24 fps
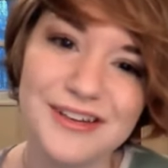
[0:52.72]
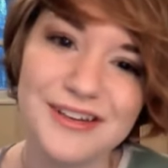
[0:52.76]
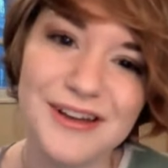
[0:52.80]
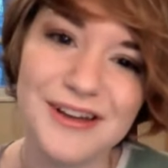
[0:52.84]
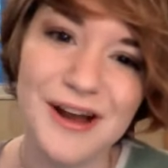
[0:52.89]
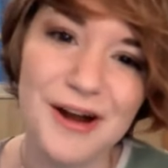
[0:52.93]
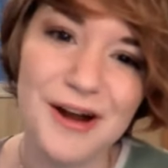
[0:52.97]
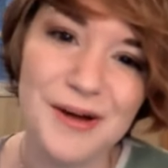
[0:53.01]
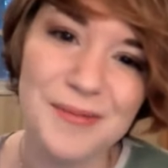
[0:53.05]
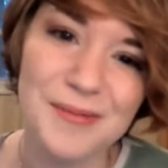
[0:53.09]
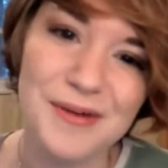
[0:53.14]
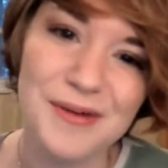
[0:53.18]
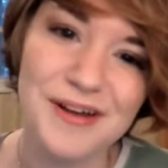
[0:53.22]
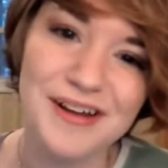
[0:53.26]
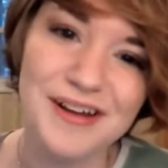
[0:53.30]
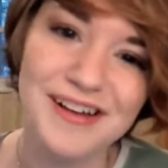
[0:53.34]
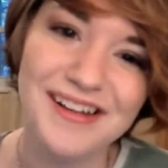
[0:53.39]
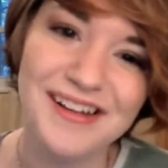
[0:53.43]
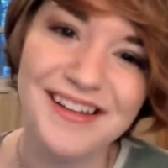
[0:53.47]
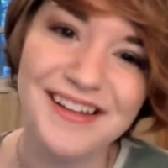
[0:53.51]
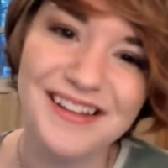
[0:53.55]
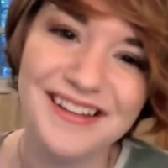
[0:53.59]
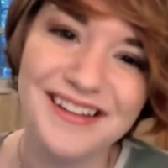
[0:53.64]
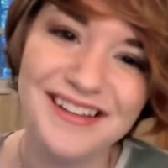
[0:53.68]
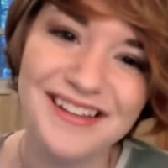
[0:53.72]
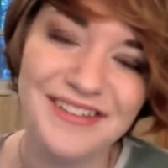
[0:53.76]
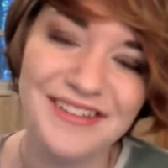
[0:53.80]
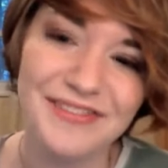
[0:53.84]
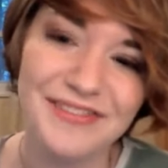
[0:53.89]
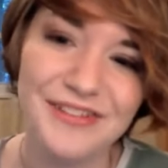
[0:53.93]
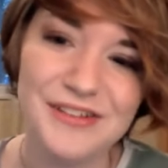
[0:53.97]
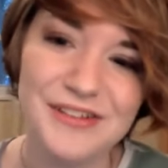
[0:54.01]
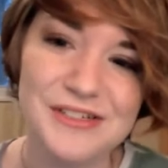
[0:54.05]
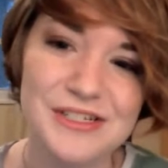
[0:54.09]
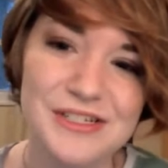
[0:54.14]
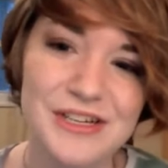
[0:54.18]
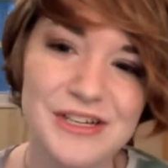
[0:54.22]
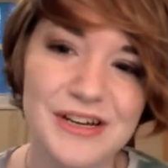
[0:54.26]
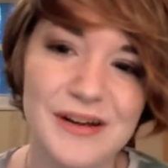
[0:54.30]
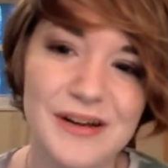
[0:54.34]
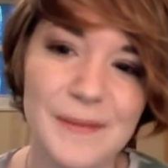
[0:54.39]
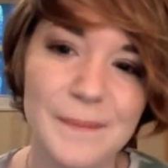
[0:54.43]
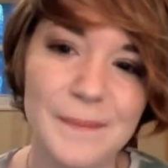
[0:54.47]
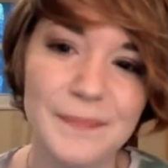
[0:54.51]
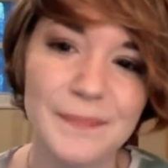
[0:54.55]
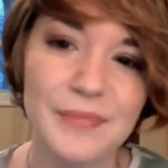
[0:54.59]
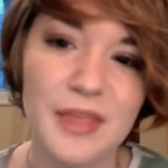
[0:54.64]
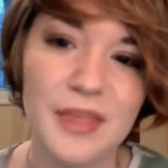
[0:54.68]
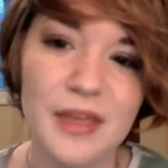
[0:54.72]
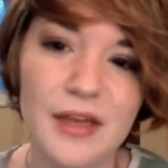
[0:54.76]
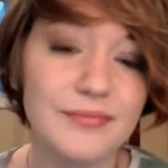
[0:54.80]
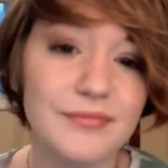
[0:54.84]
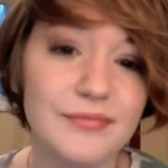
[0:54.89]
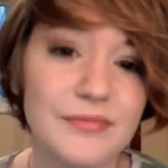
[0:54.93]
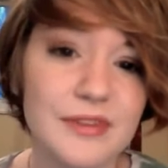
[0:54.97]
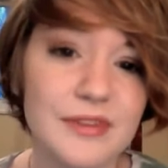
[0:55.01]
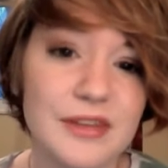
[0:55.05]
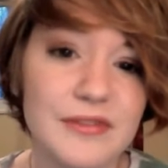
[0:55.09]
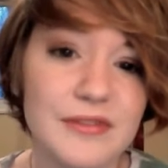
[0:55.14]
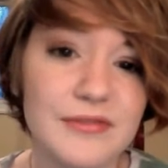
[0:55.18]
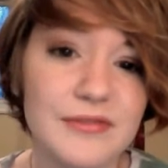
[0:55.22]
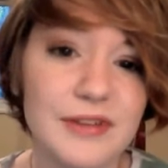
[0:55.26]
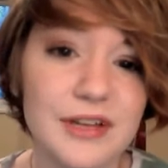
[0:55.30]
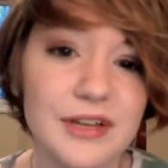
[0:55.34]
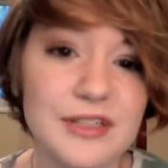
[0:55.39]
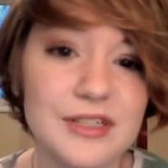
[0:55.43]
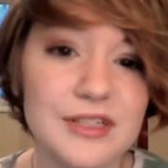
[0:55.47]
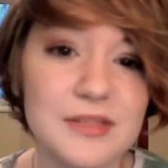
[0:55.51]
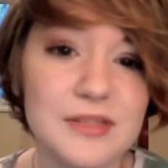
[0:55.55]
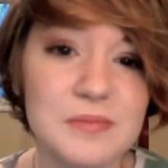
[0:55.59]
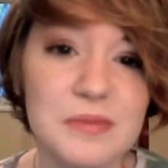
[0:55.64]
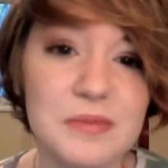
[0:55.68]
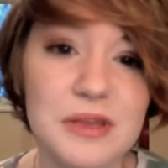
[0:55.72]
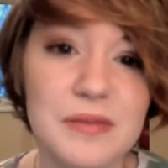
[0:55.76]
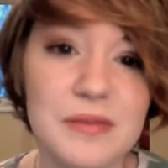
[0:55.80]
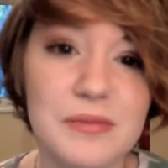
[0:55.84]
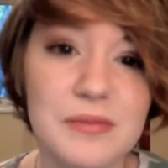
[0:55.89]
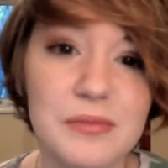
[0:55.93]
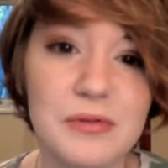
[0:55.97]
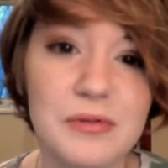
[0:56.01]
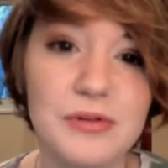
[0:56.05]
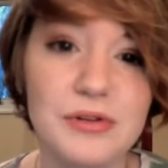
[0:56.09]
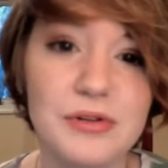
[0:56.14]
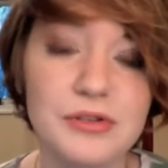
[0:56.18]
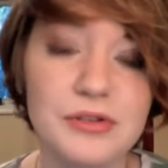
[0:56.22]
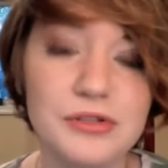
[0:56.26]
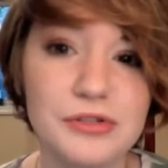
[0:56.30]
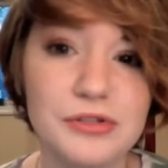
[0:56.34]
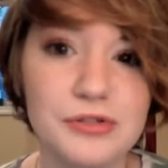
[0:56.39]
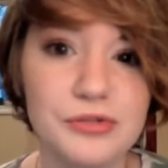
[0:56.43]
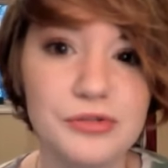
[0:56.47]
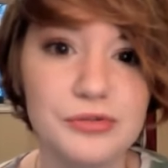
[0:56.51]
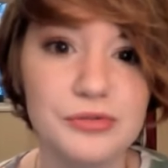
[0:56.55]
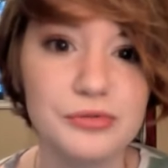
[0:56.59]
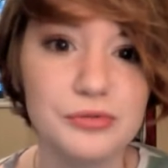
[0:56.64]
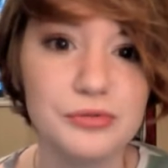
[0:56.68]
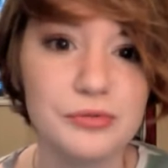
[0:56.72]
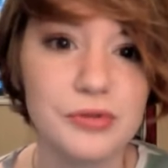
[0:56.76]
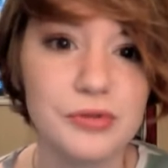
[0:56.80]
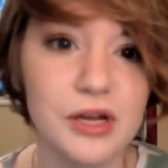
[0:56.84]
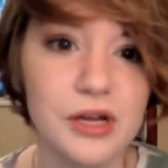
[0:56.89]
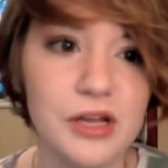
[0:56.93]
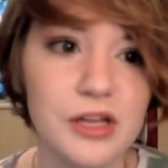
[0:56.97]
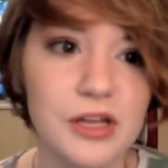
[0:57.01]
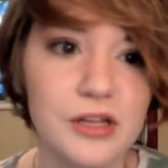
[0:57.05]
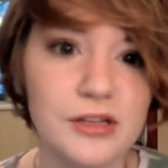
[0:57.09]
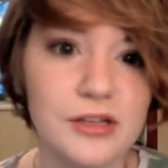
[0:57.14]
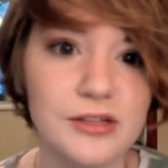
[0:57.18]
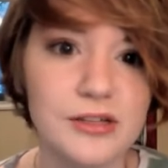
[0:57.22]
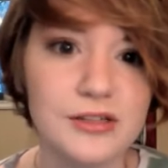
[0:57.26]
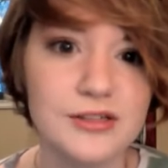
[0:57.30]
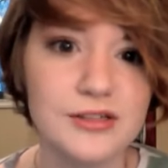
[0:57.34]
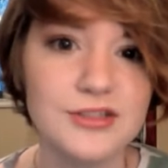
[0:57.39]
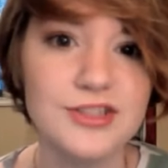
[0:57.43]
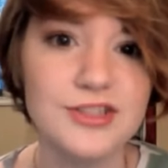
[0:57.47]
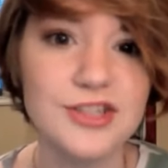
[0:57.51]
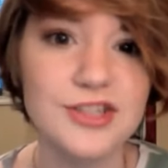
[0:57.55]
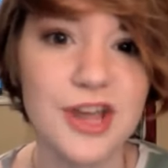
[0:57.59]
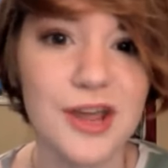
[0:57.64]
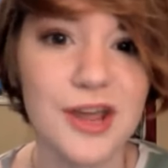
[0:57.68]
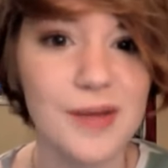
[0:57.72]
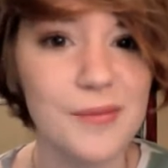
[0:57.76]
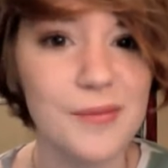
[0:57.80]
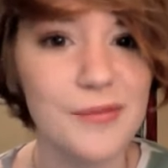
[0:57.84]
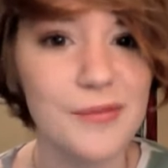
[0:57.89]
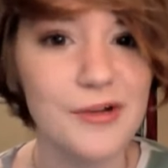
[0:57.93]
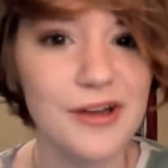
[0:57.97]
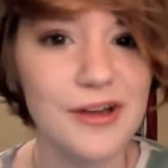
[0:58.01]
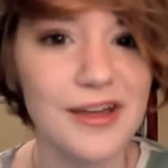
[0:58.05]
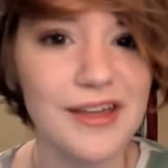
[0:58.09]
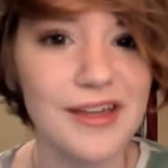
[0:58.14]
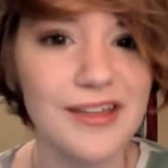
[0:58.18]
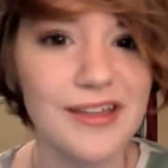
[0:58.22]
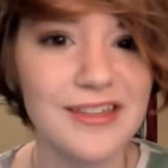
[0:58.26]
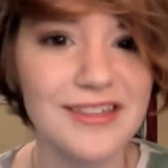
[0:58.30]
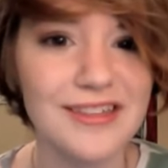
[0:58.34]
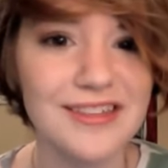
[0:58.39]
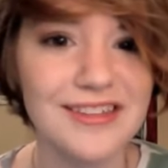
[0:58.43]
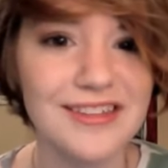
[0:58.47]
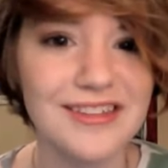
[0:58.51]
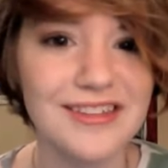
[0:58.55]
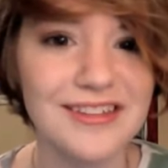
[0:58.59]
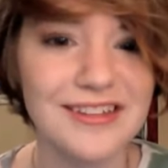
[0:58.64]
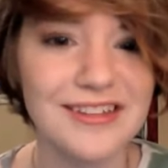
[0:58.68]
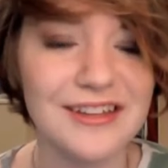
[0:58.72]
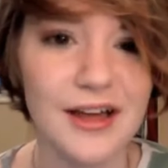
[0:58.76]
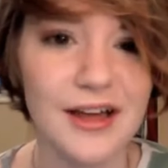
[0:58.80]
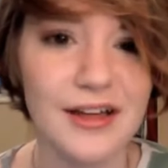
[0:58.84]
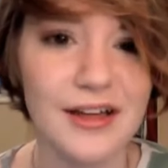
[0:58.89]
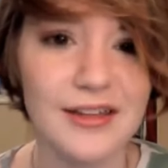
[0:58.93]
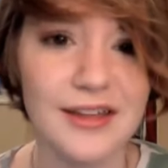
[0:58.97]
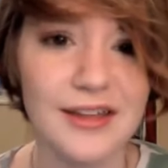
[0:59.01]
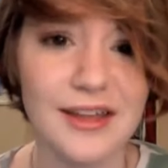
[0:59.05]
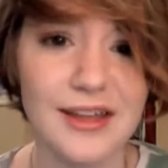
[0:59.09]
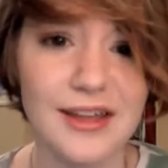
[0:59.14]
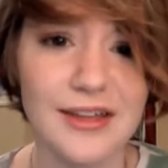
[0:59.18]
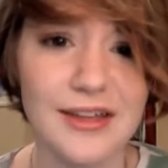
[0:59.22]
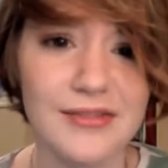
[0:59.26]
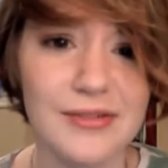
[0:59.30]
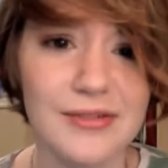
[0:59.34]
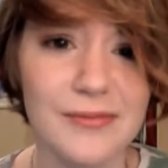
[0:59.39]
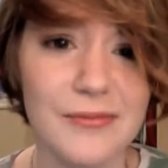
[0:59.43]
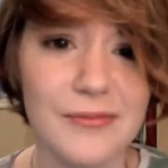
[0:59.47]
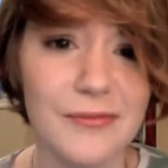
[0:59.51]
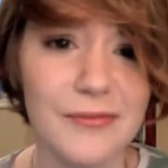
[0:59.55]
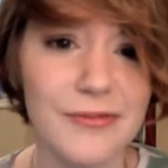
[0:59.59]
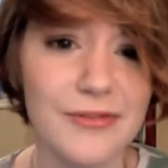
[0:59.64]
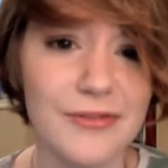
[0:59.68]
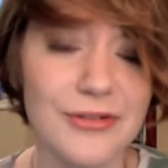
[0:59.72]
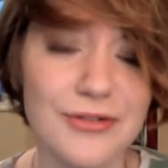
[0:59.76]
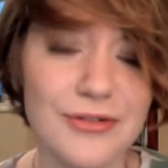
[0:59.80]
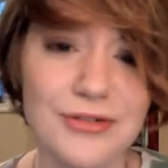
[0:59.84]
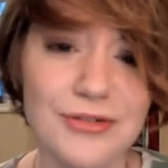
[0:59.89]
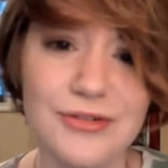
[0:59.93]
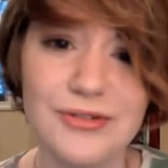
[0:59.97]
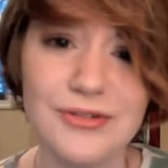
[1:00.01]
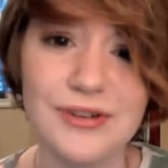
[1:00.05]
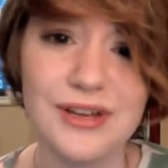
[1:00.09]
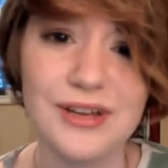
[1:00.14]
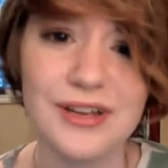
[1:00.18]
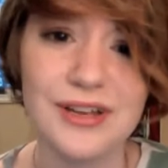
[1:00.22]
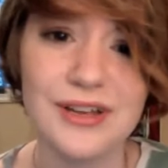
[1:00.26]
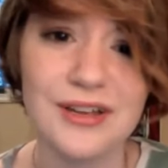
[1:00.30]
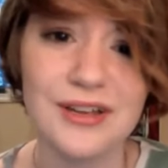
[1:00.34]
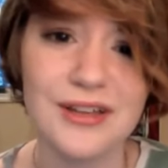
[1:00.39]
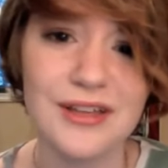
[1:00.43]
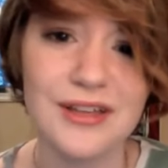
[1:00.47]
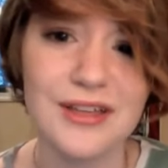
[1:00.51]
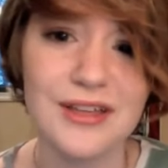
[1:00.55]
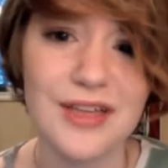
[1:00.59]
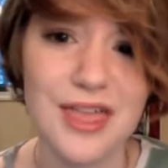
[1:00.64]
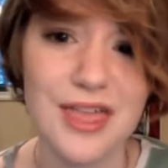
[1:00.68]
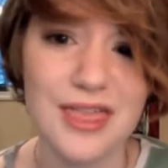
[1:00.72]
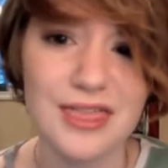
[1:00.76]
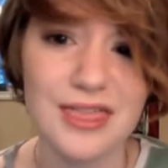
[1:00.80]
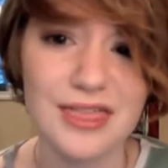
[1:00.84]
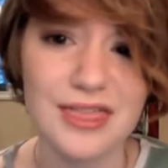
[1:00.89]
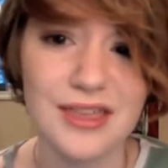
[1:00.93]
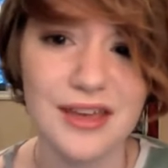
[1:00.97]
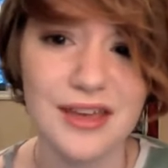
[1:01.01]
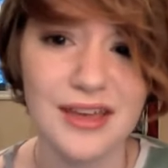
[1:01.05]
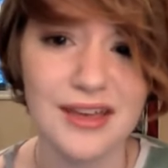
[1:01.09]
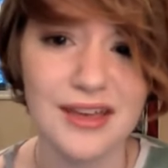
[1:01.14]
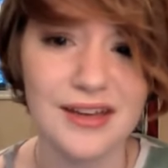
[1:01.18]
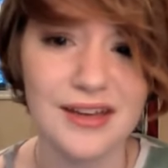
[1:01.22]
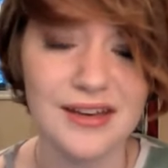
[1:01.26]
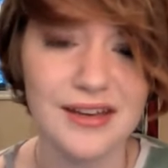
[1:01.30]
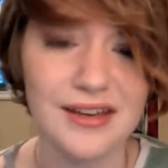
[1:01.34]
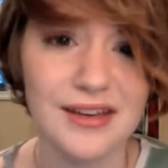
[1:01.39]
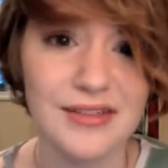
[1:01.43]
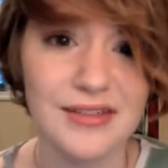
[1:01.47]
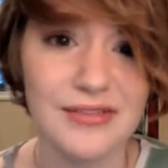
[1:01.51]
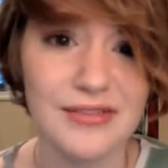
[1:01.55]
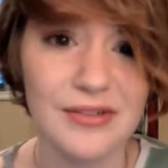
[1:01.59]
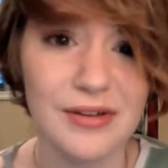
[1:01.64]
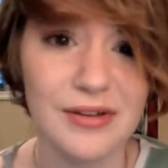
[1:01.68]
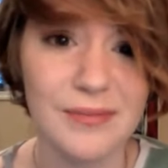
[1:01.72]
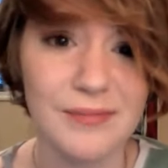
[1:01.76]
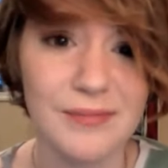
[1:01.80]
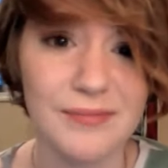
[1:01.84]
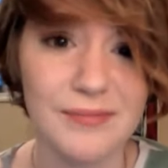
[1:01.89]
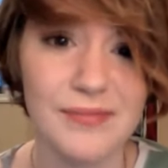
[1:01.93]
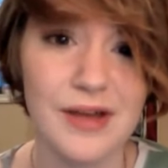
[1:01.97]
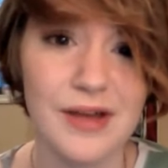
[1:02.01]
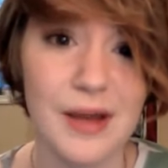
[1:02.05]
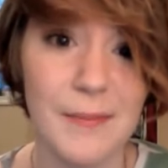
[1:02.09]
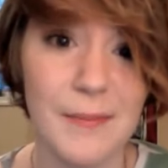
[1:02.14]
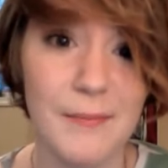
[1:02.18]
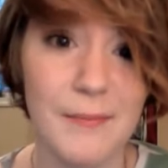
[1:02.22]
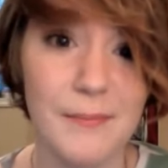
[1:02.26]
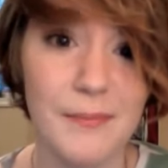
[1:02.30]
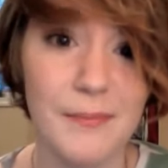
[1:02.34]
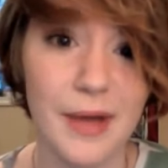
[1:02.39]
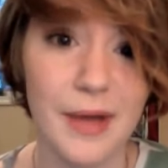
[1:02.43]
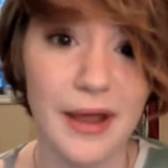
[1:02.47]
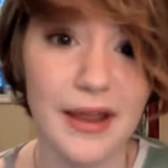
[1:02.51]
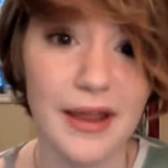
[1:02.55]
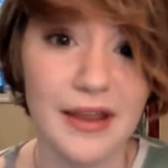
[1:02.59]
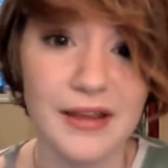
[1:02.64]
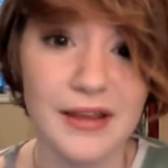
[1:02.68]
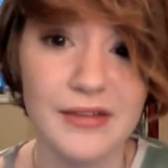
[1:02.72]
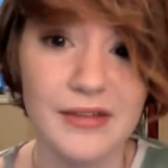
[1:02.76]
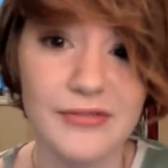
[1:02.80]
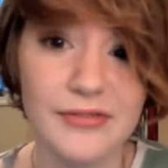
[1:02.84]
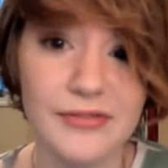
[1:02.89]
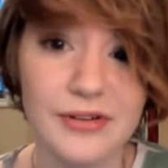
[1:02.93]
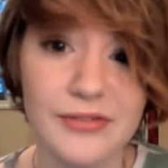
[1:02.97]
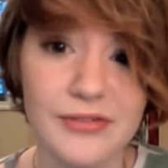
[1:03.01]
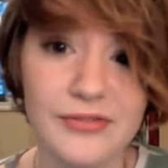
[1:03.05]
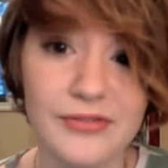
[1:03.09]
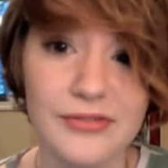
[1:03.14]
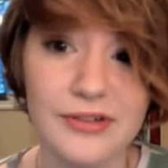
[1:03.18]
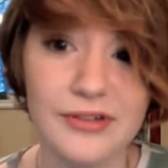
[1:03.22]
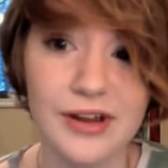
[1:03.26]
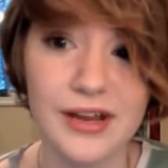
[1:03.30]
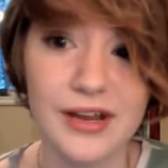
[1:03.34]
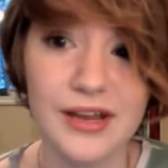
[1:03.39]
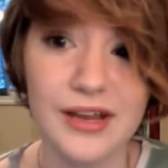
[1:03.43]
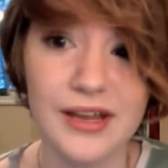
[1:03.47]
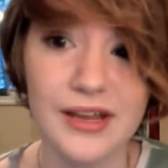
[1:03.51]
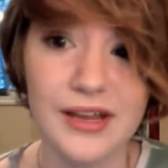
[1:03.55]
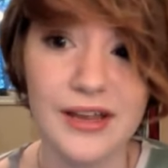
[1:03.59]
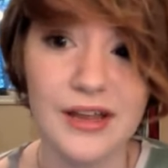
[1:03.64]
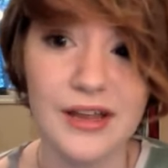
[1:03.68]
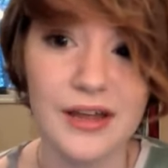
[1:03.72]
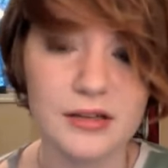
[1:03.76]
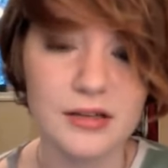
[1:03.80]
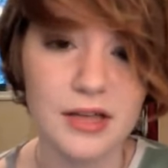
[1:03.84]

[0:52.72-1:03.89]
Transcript: karma in the future. He finds people to jam with, uh, that give him food, that give him a bike for free,